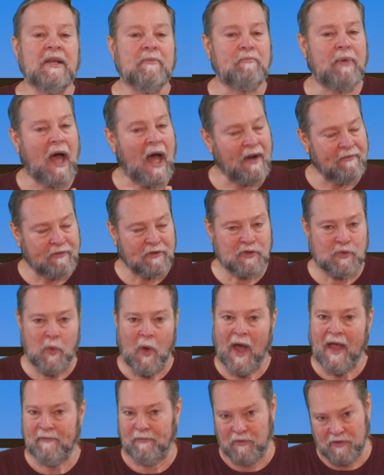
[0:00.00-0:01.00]
Potiphar's
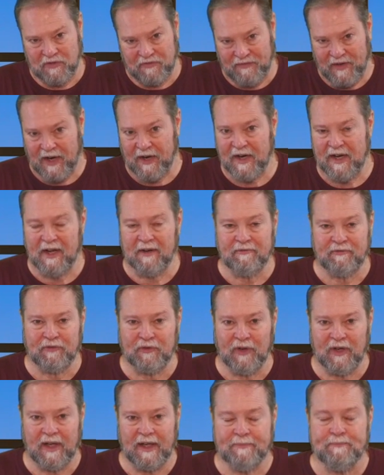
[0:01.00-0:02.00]
wife was very
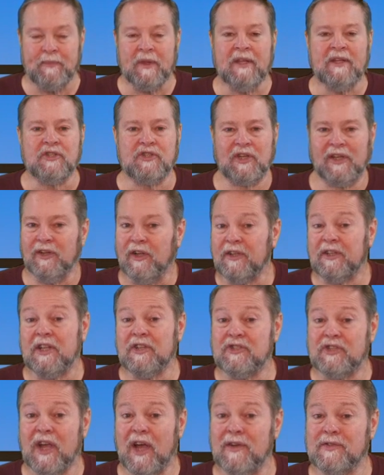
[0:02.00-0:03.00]
upfront. She looked at
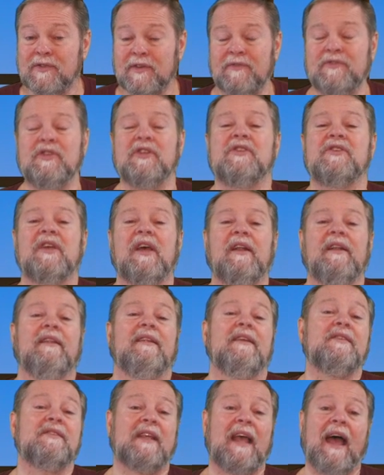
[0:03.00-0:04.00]
Joseph. She said,
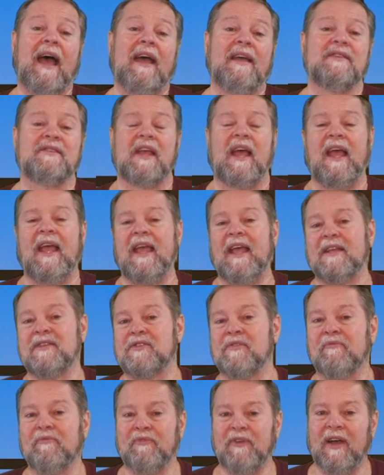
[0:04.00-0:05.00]
This guy is a
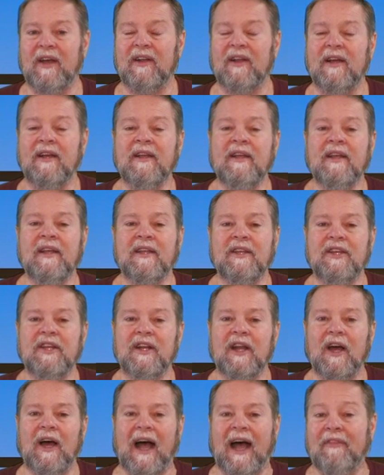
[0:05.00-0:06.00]
handsome fella. You
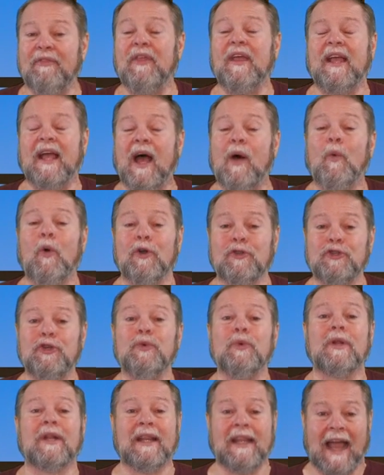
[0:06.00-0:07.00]
know, I think I want
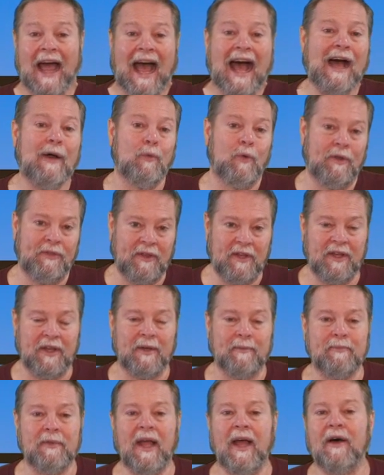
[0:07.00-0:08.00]
to lie with
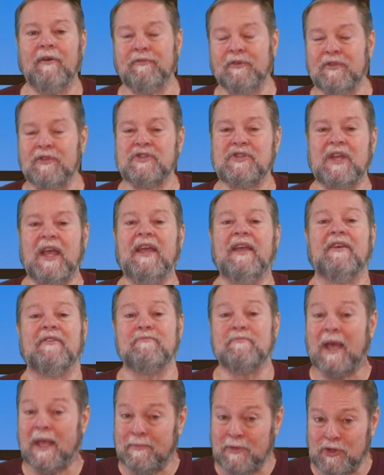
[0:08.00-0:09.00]
him. Now, for the sake of
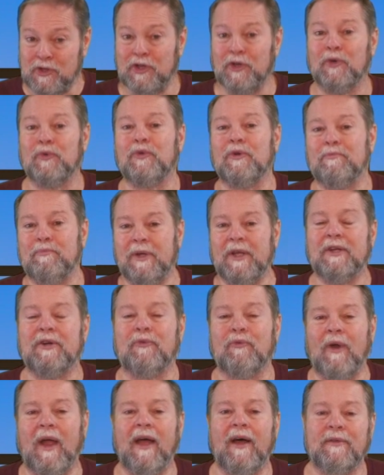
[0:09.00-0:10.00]
maybe children being
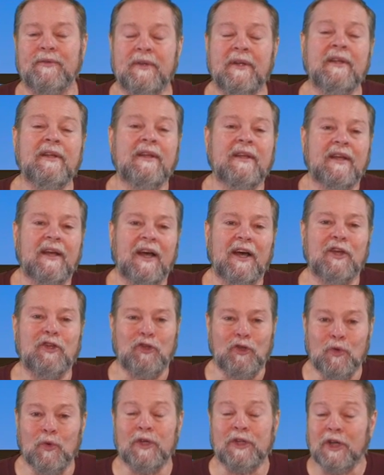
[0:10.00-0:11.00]
around, uh,
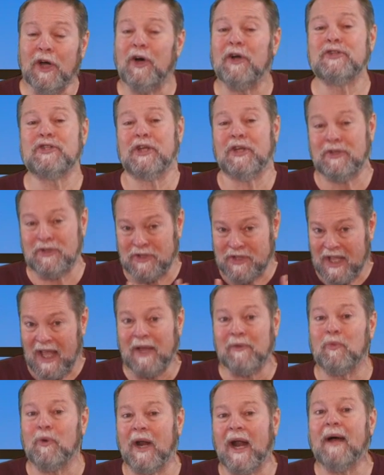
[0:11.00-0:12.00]
you adults
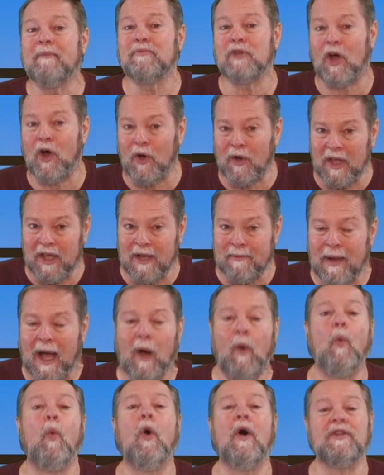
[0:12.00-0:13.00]
understand what I'm talking
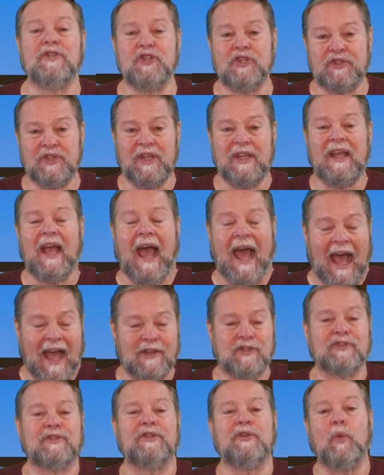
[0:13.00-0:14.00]
about. What she
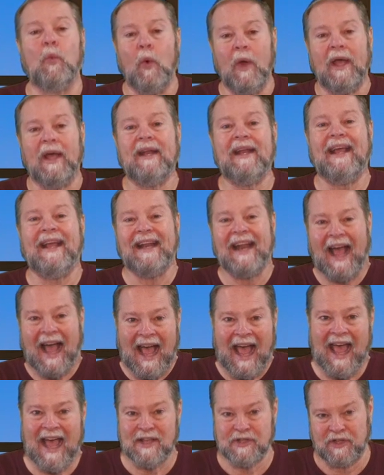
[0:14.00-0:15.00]
actually went and
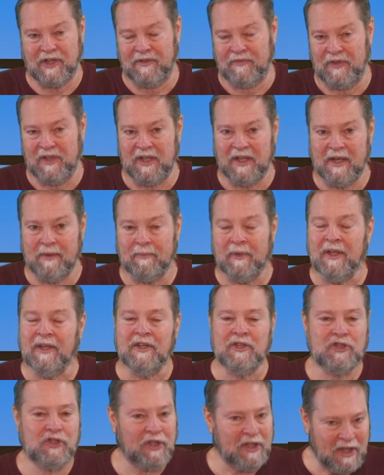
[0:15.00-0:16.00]
asked of him.
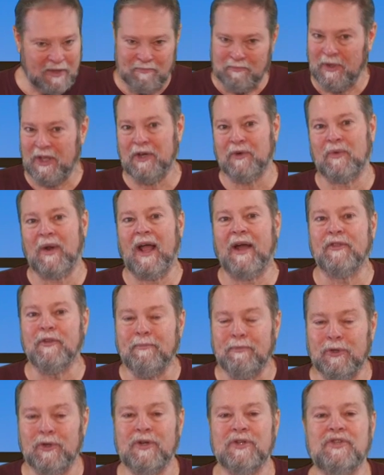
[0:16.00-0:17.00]
She didn't beat around the
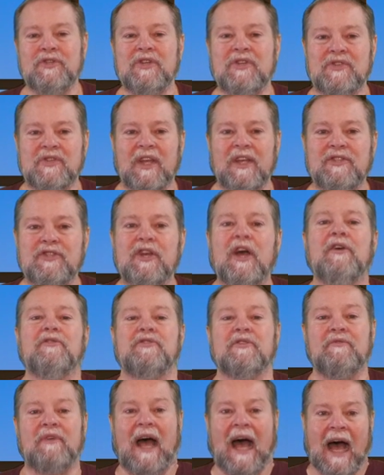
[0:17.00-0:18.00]
bush. She said,
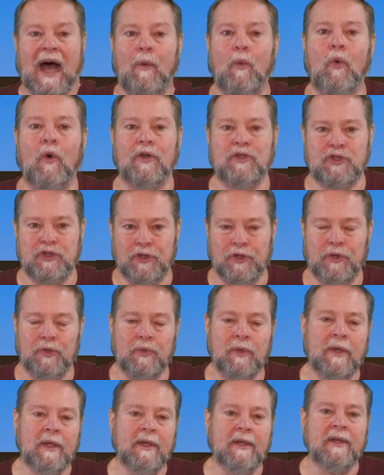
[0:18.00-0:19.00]
Joseph, I want
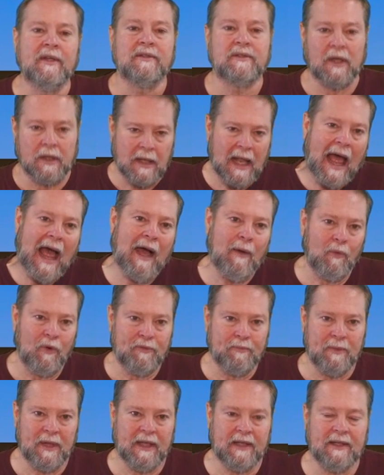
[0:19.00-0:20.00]
you to lie
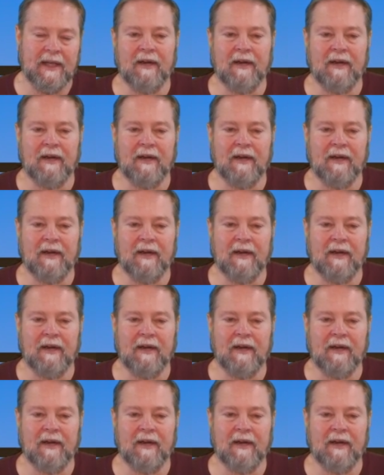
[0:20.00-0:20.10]
with me.